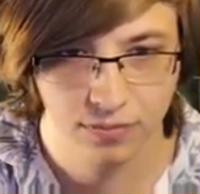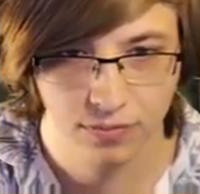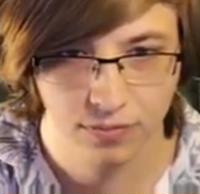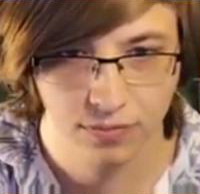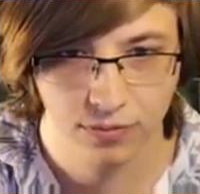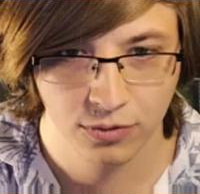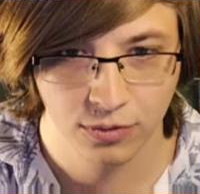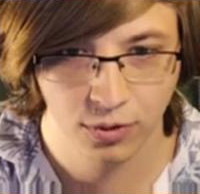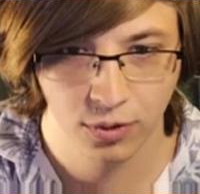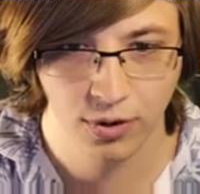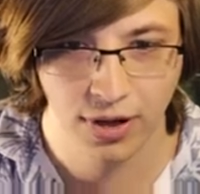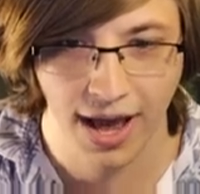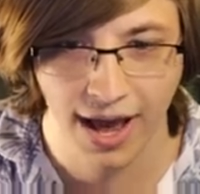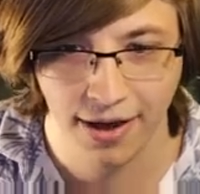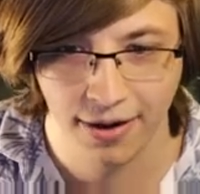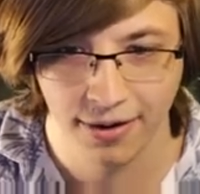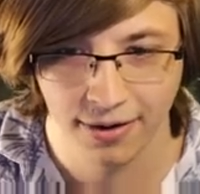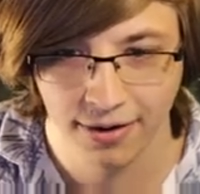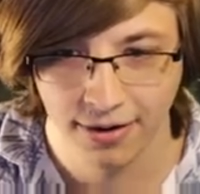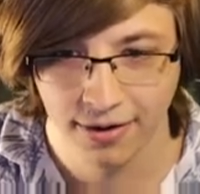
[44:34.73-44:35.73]
Dude,
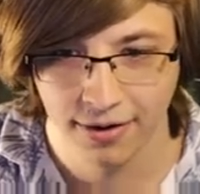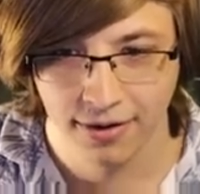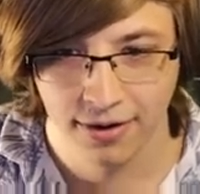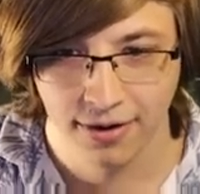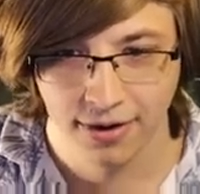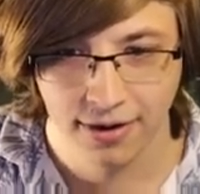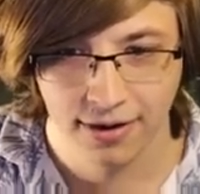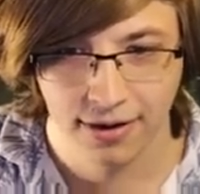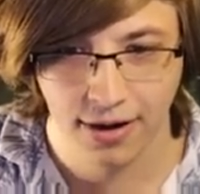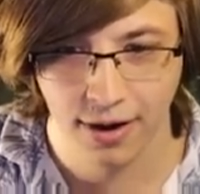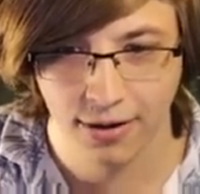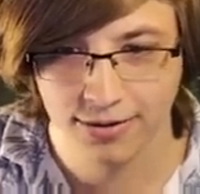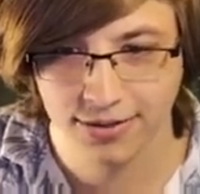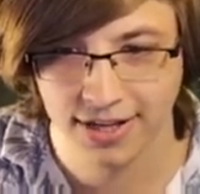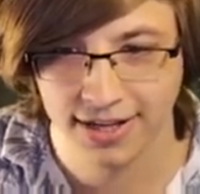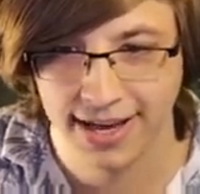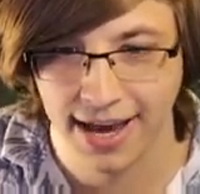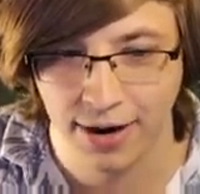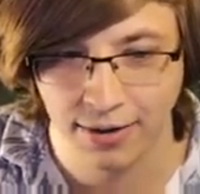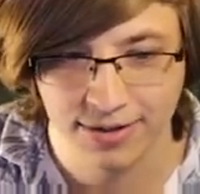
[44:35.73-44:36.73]
huh? I was
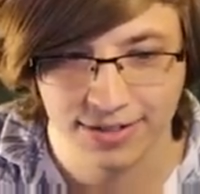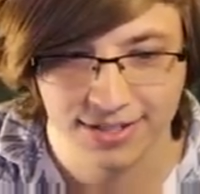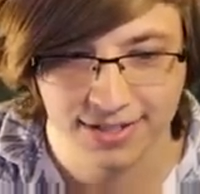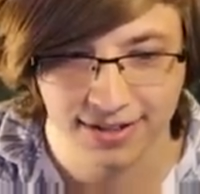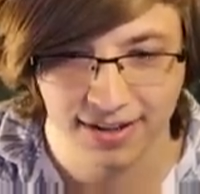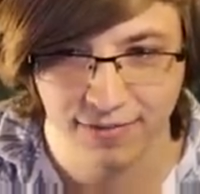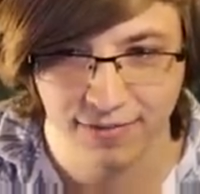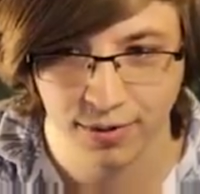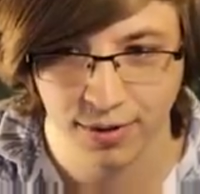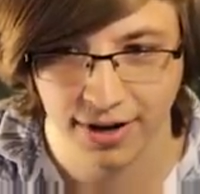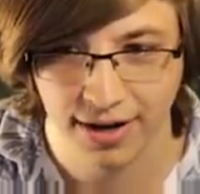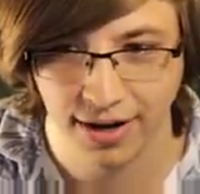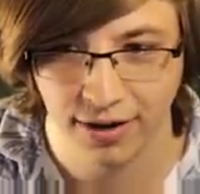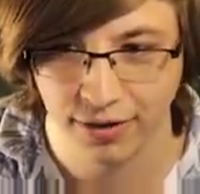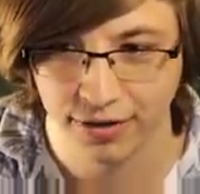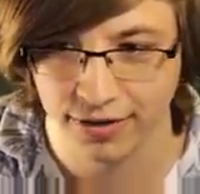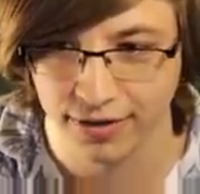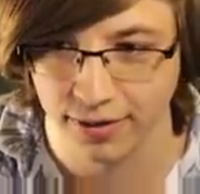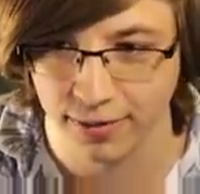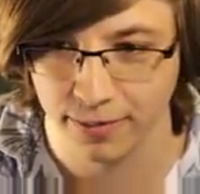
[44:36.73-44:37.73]
like, how do we still have
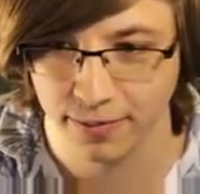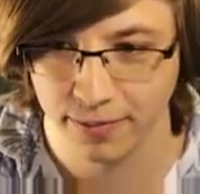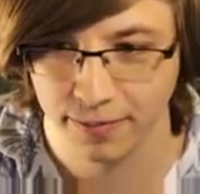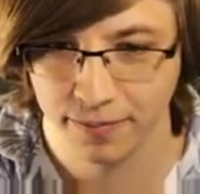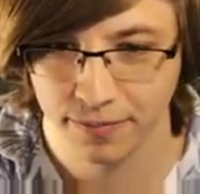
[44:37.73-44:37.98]
health here?